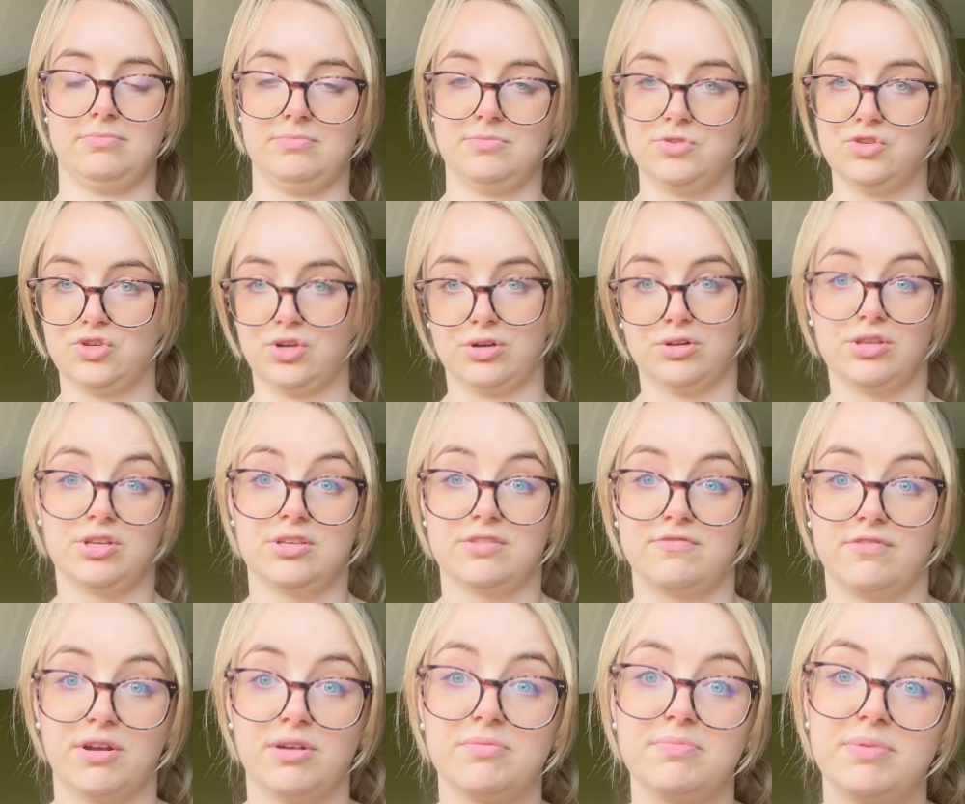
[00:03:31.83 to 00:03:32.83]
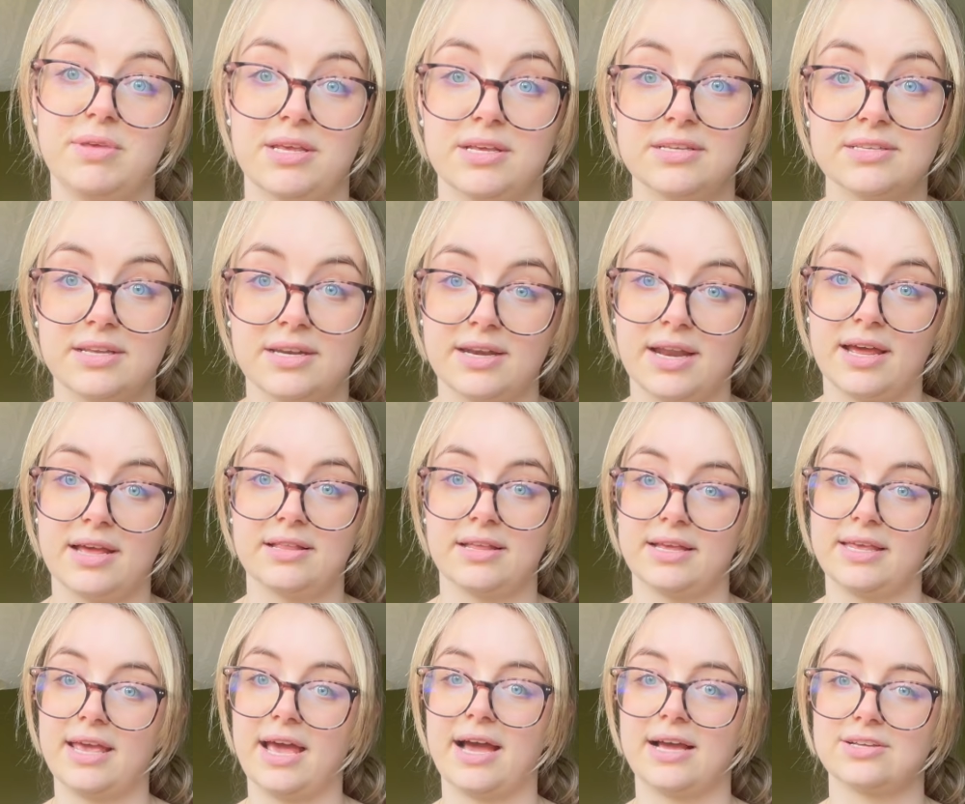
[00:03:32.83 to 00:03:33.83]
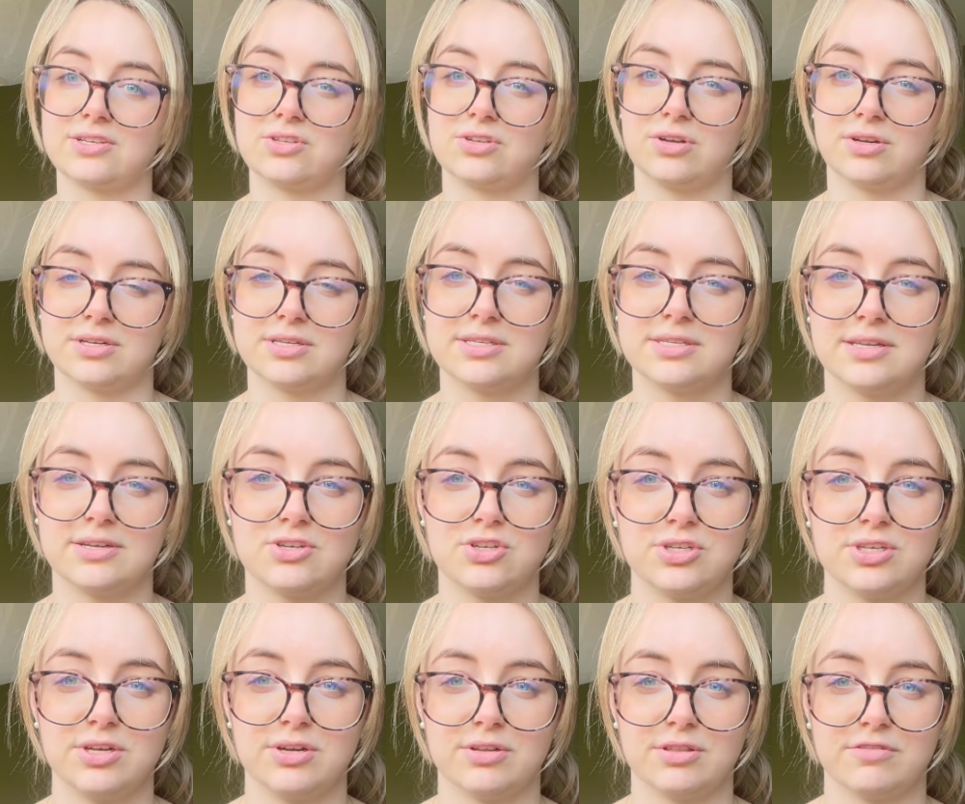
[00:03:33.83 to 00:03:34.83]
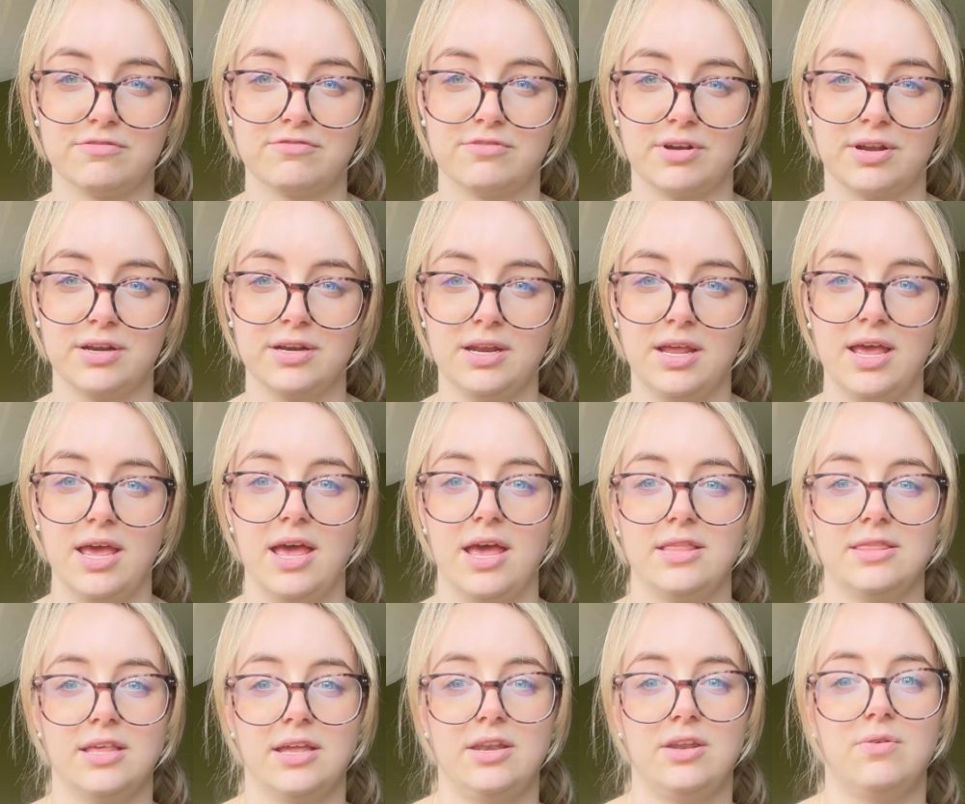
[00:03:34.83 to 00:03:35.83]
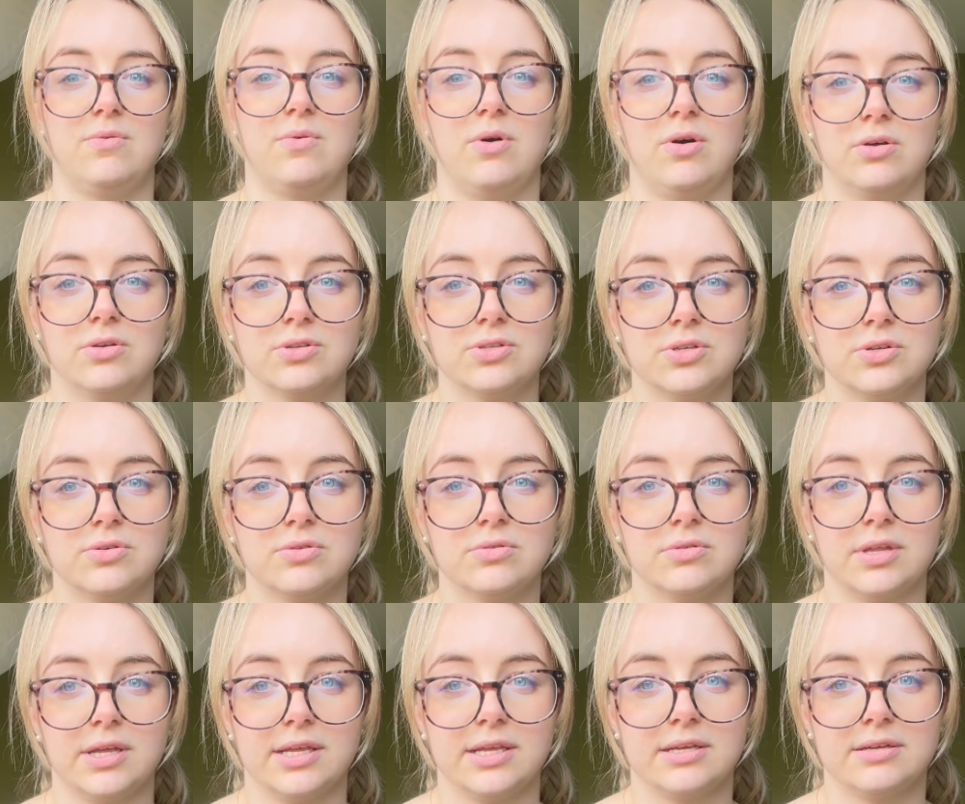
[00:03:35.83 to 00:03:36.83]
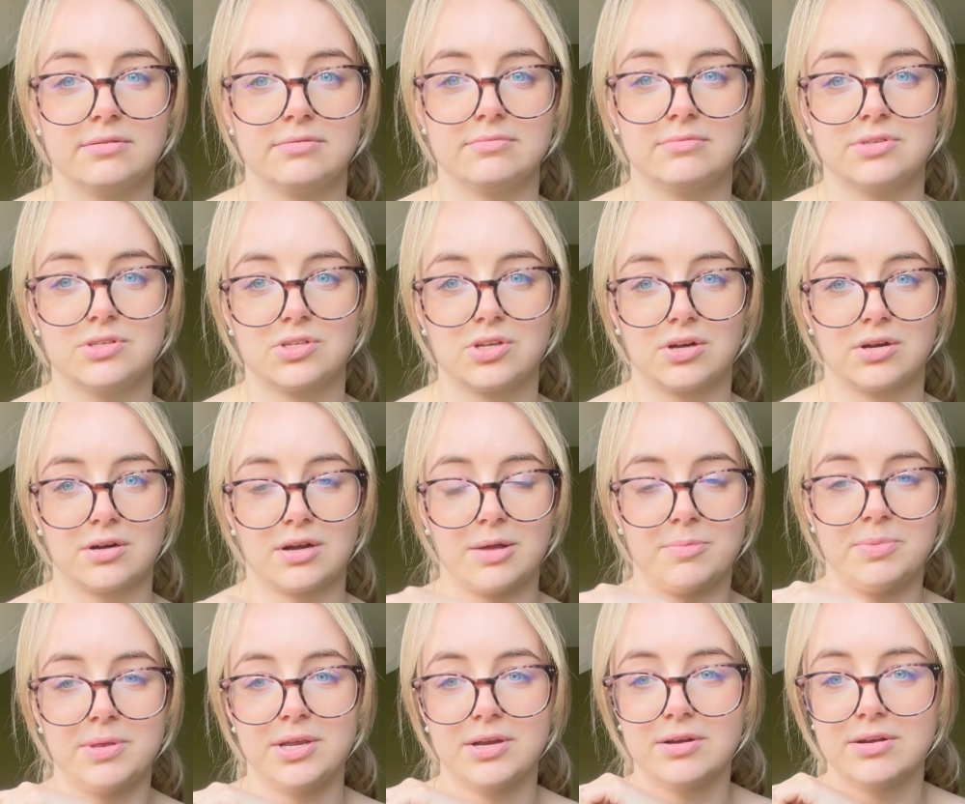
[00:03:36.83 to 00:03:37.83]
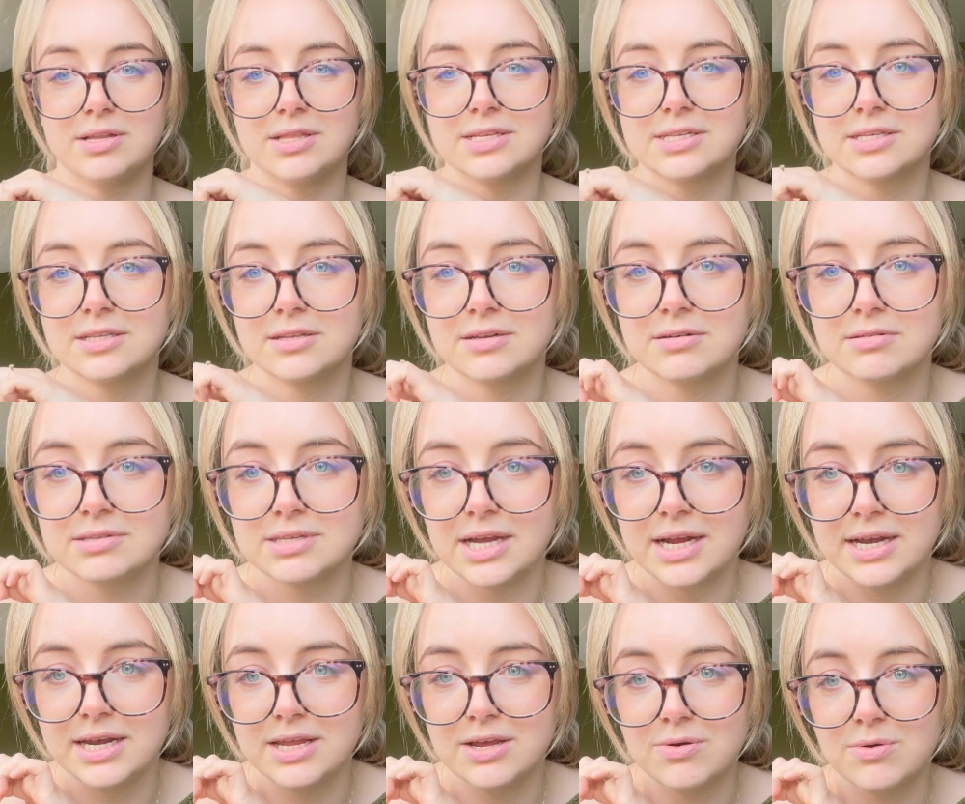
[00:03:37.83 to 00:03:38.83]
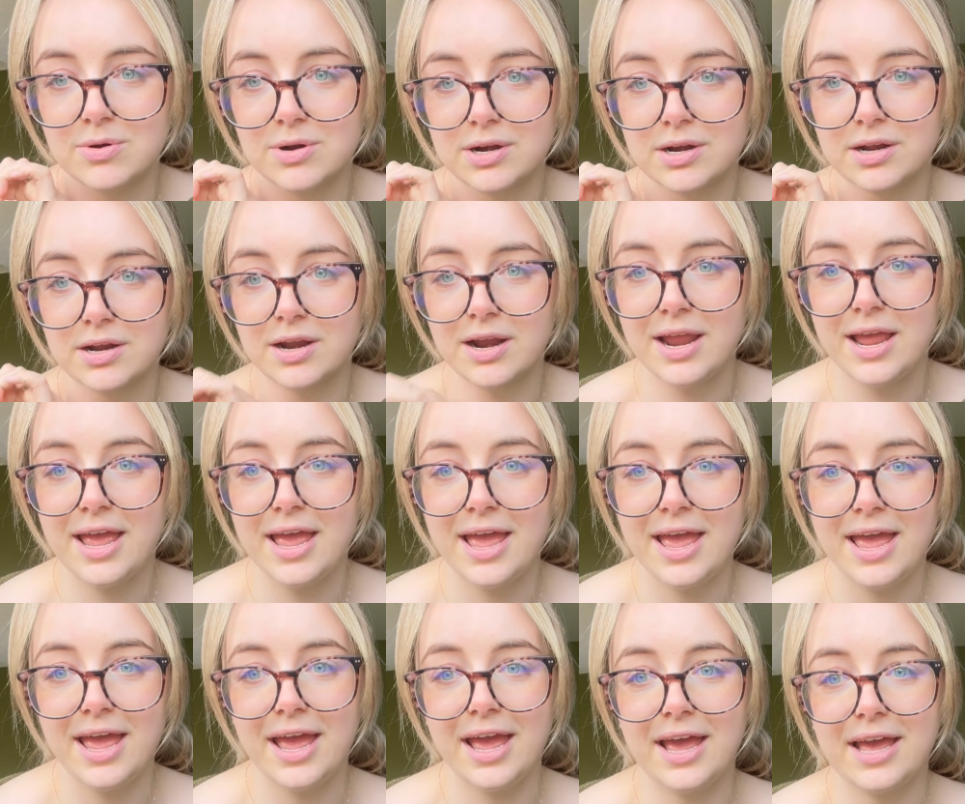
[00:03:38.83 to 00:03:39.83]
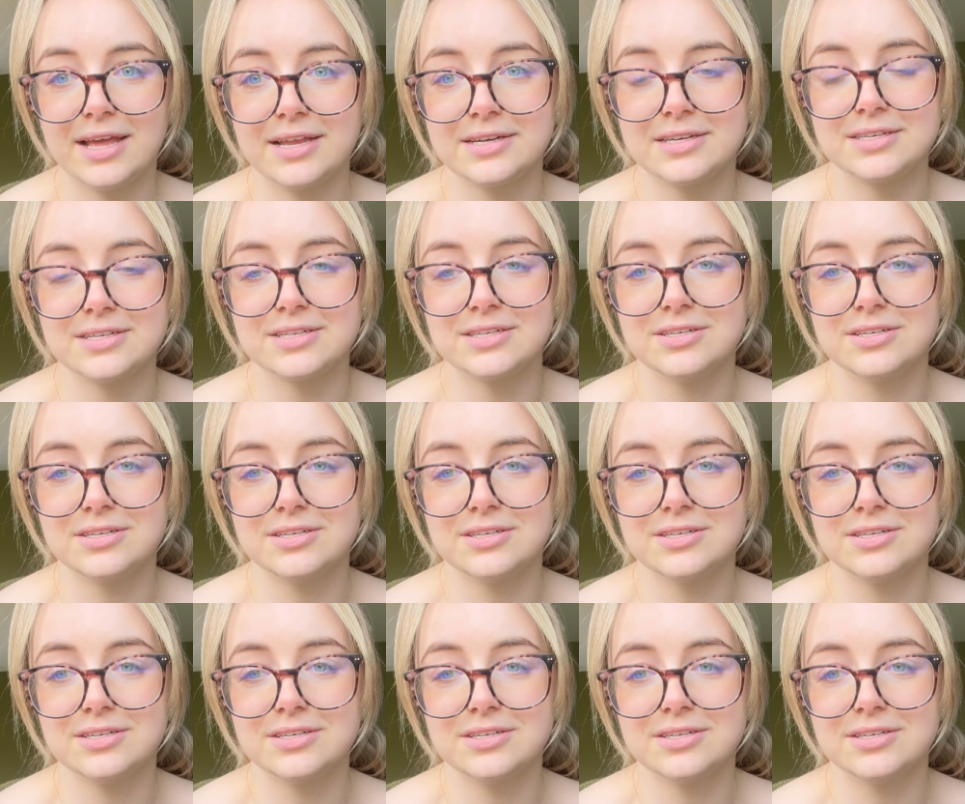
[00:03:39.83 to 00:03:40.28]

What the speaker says: start this front piece and cast on stitches here in the front, then you also start up here in this little tiny corner and